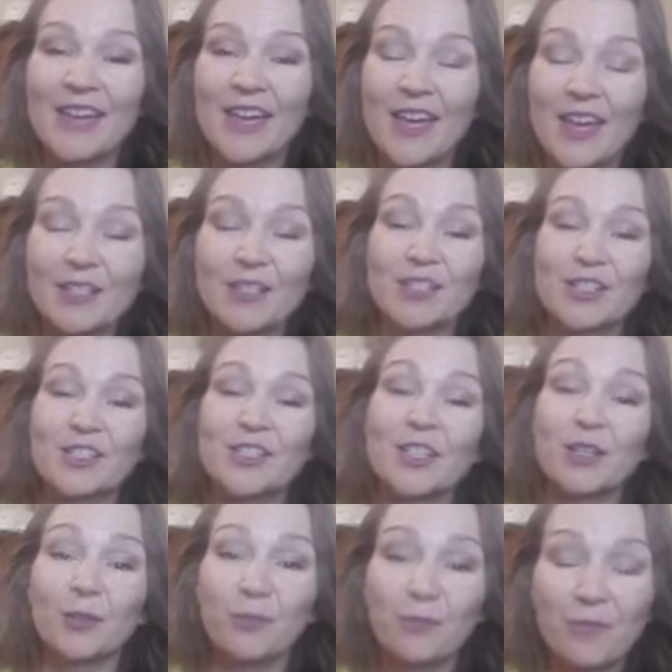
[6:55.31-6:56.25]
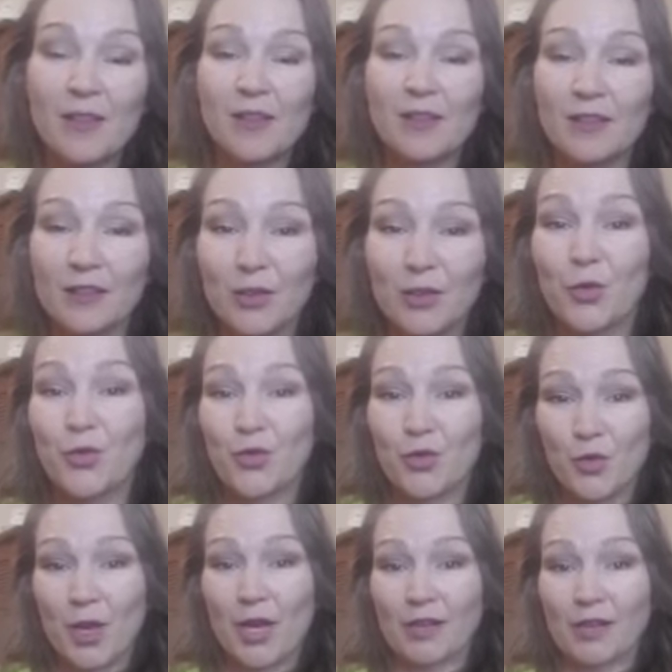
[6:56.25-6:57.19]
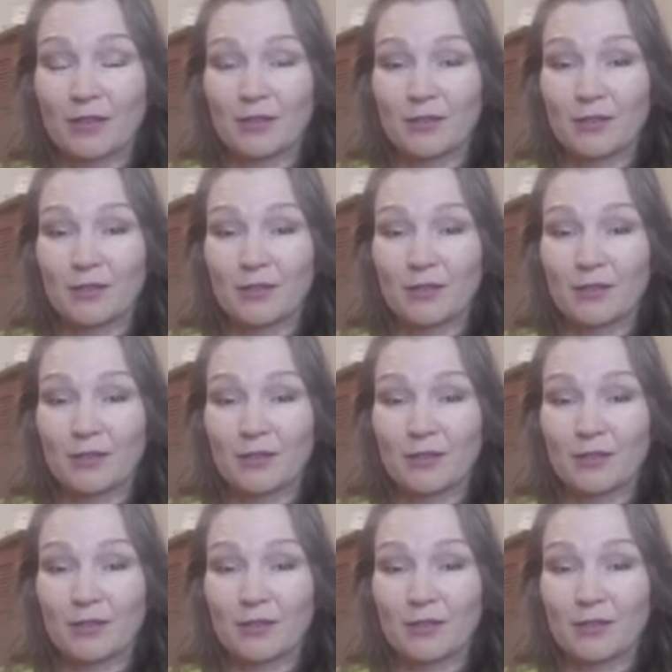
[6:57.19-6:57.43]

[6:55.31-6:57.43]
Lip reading: and still feel and look great.